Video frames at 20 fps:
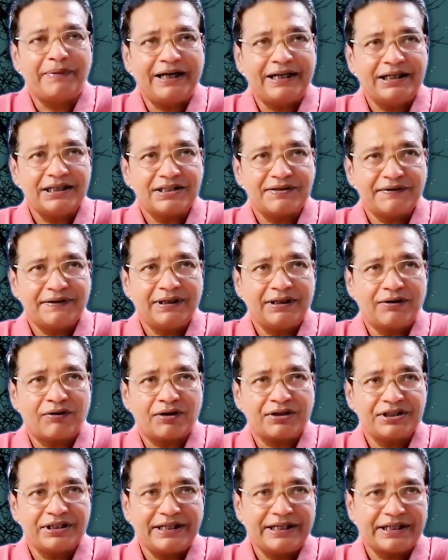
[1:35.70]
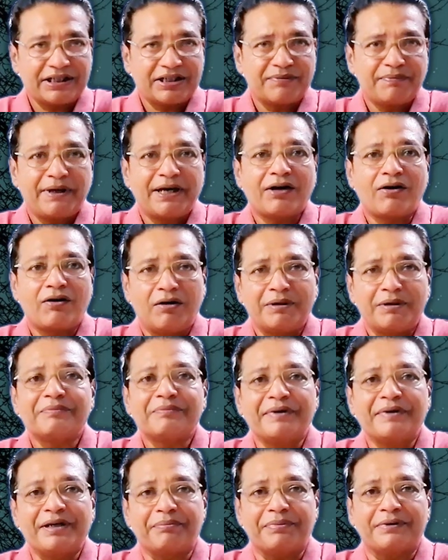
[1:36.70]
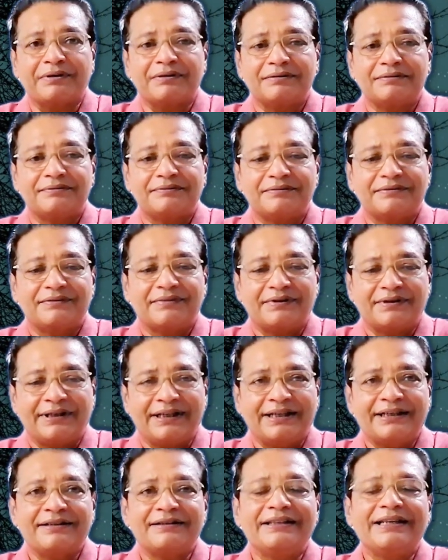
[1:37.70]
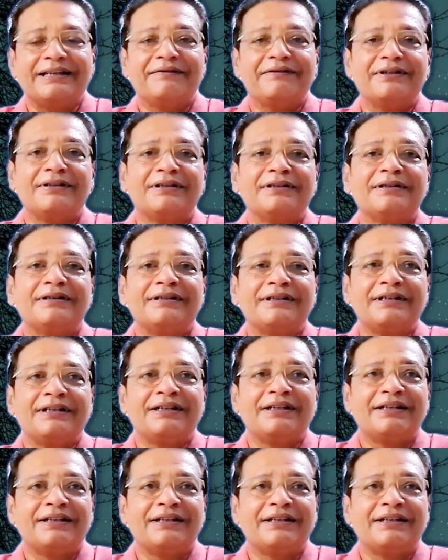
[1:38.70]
ballads were originated by common people, right? They were